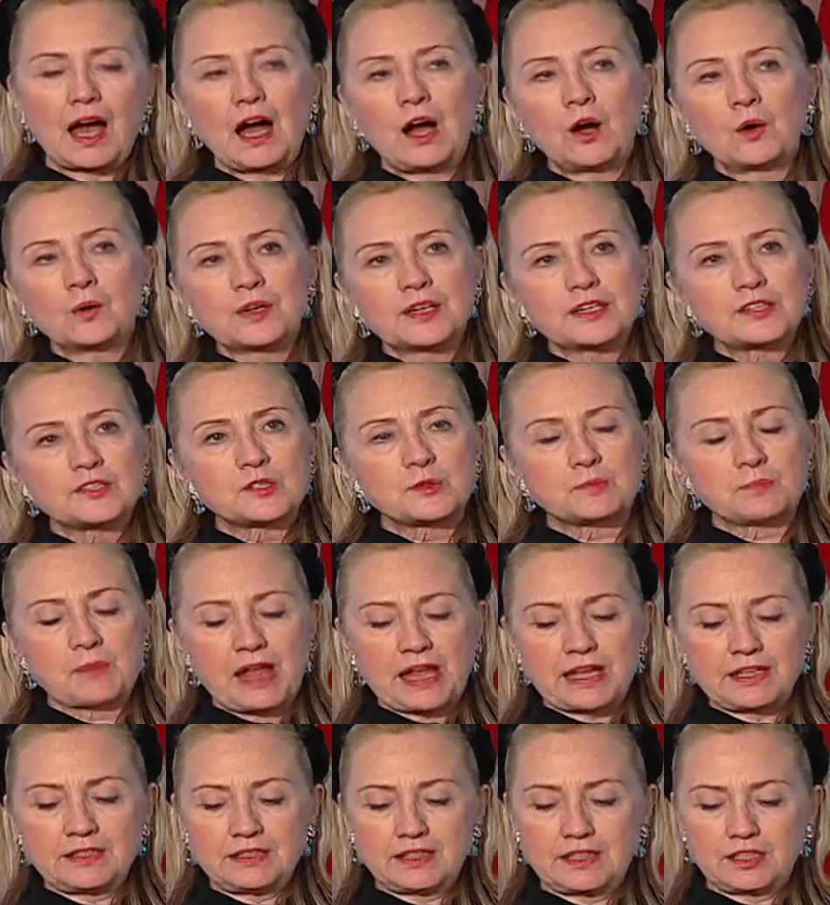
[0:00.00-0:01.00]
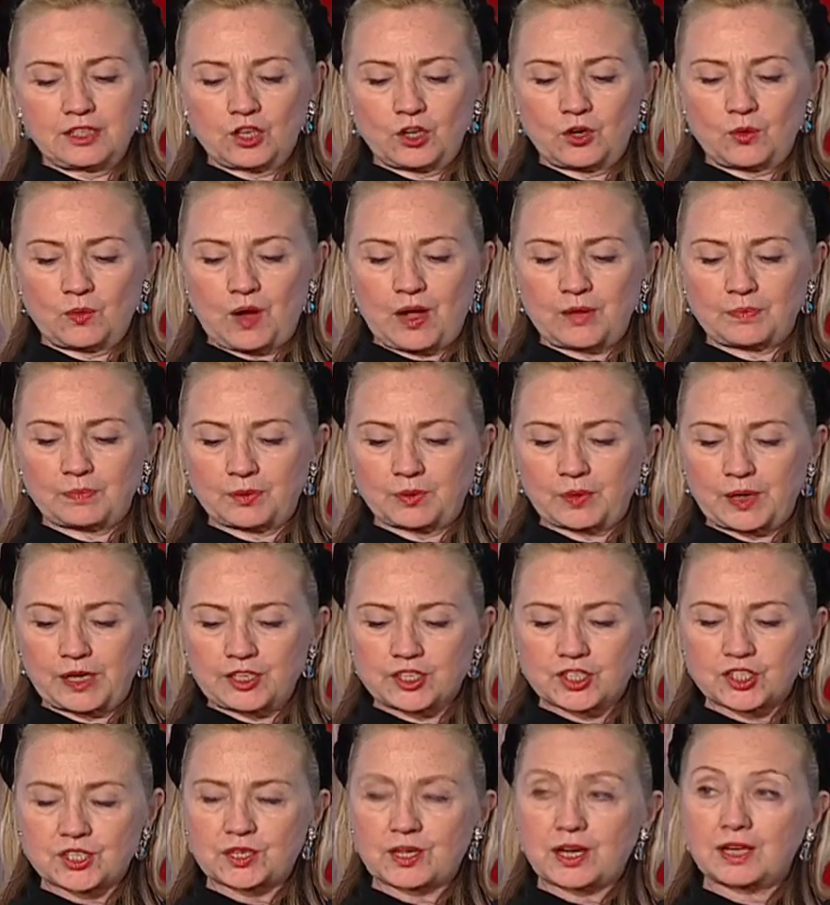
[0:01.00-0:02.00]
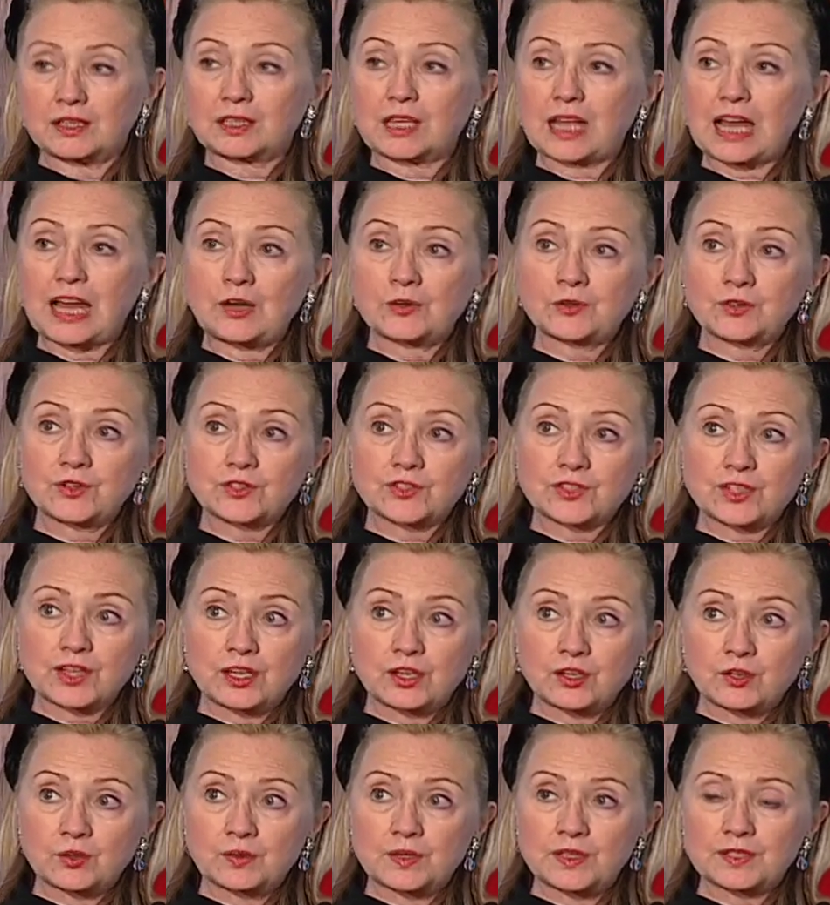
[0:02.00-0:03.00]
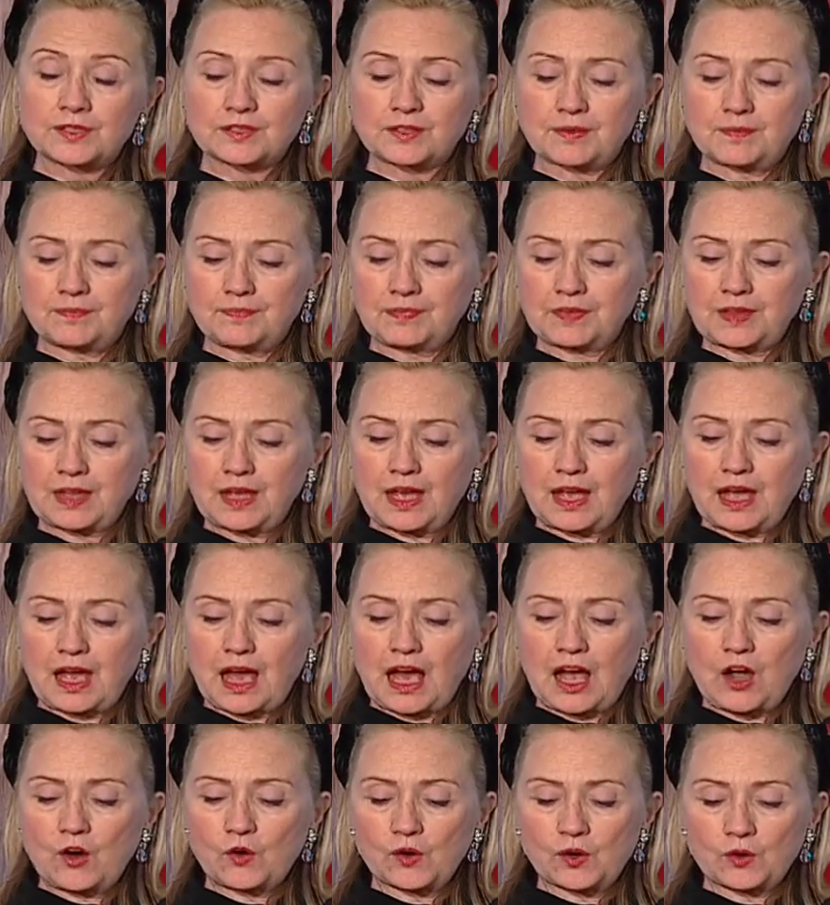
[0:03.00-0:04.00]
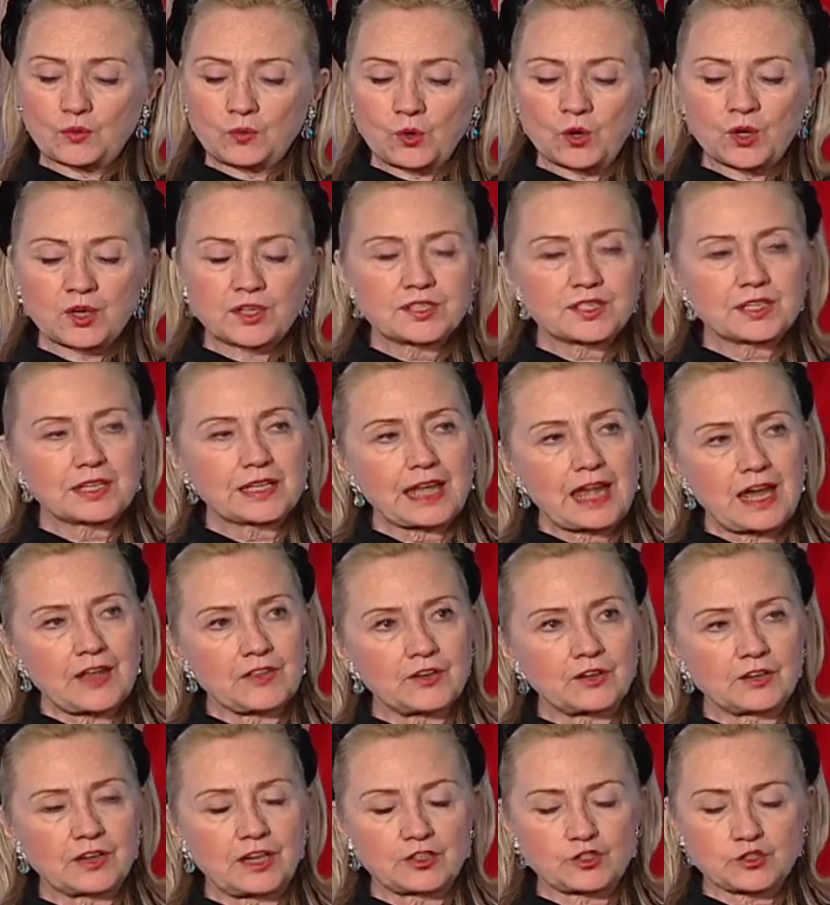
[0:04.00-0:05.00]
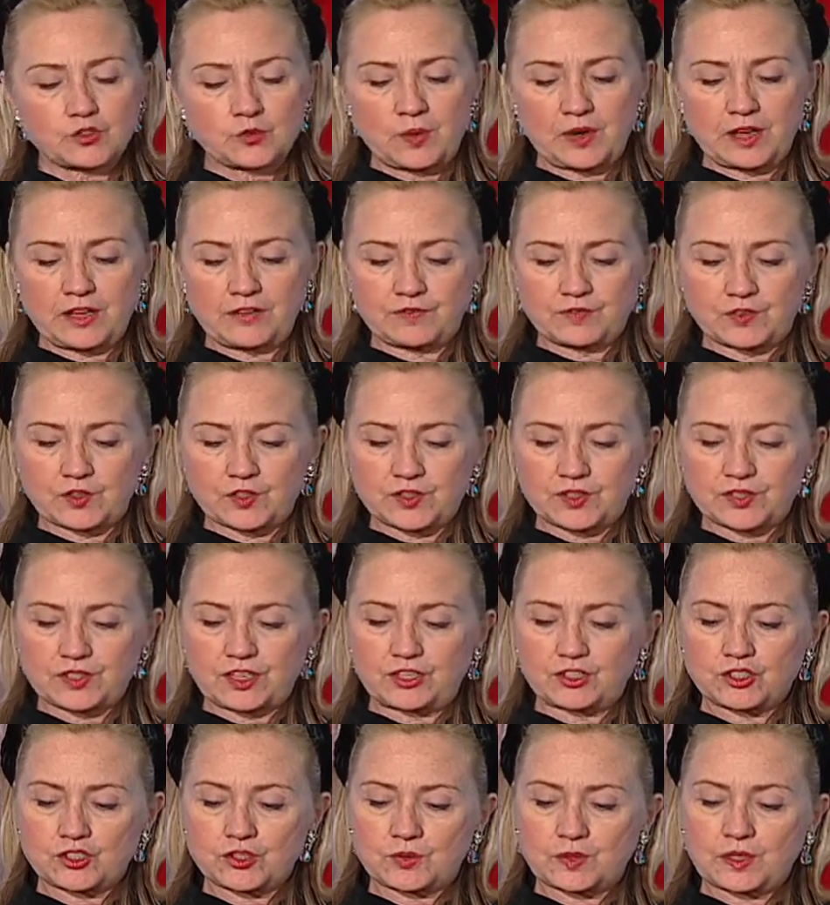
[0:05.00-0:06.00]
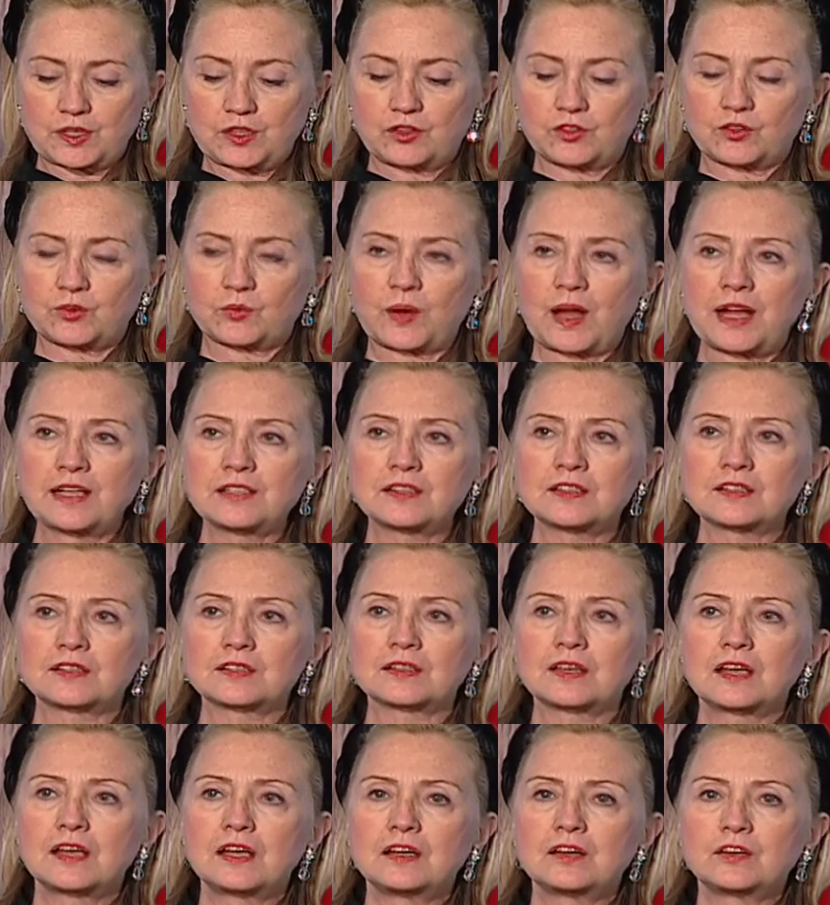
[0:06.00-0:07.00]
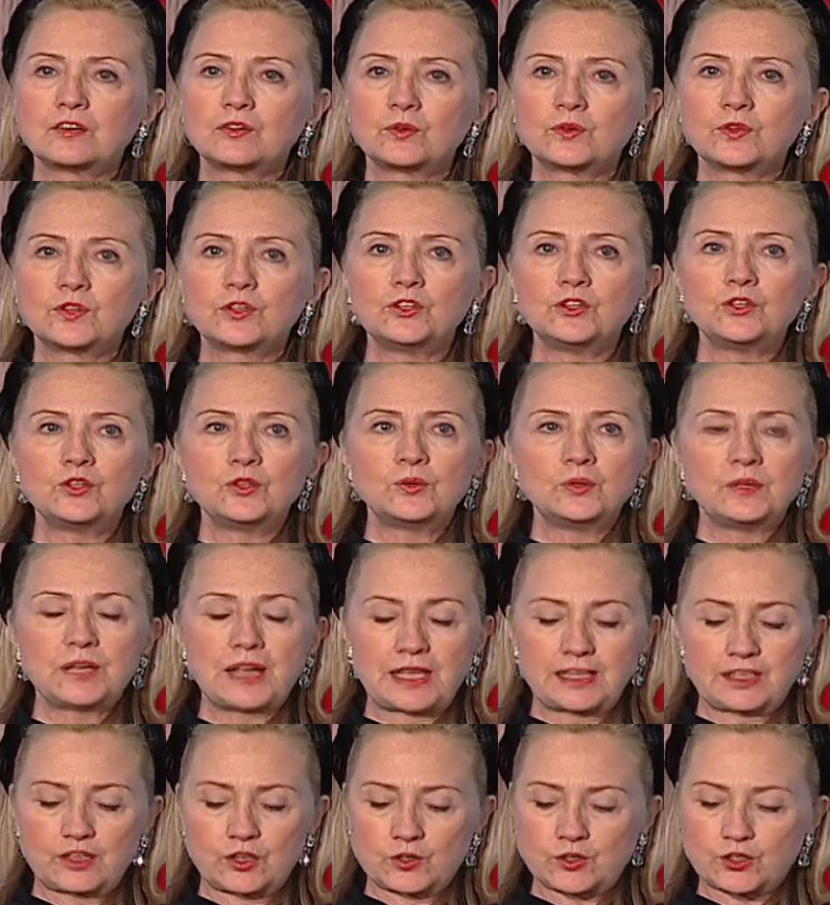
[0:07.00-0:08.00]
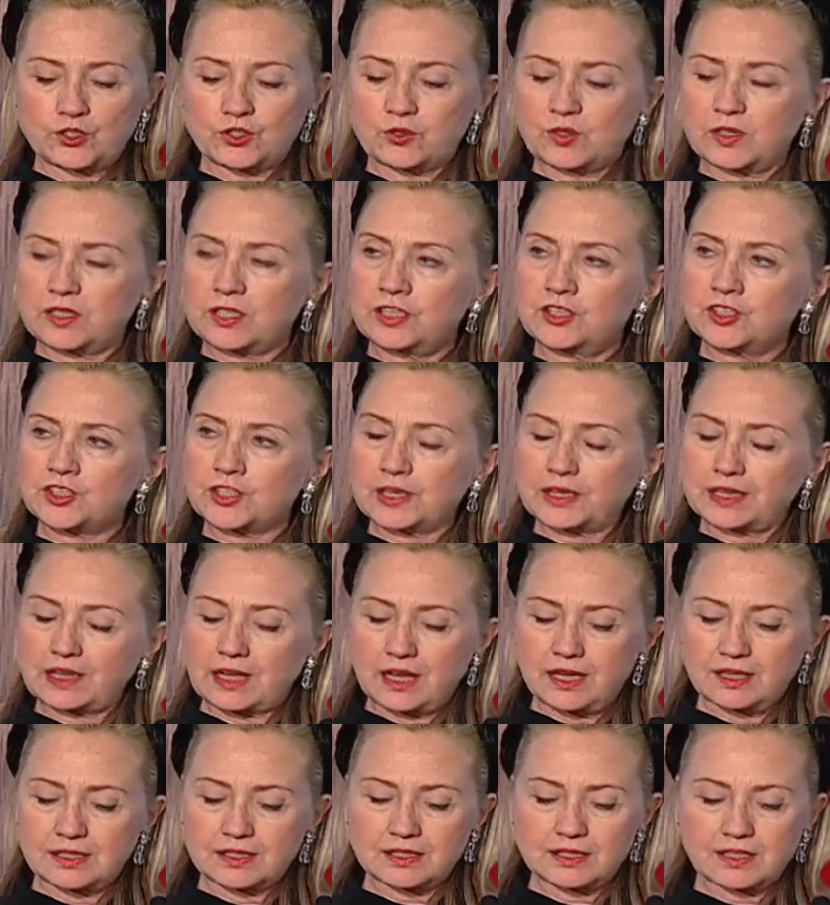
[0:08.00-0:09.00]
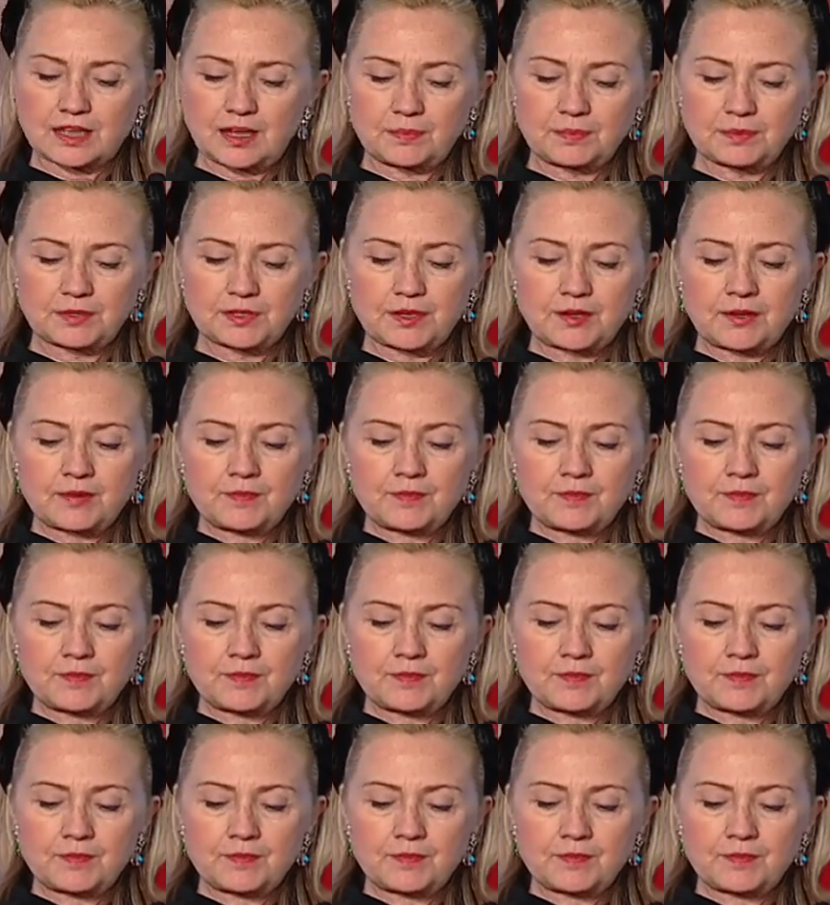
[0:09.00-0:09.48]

Our expanding cooperation on counterterrorism, our work together on 21st century threats through the new NATO strategic concept,